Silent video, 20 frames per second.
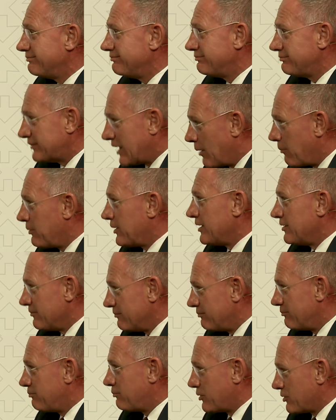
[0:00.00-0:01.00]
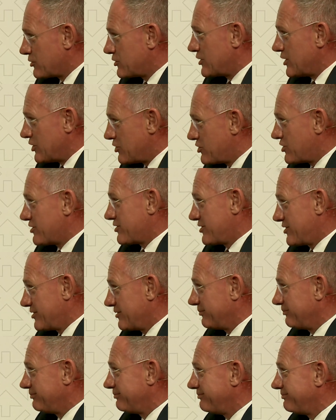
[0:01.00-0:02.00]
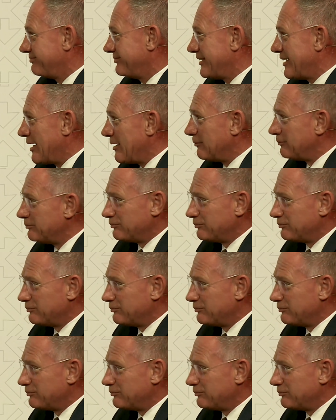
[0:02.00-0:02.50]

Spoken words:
Dublin procedures. Yeah,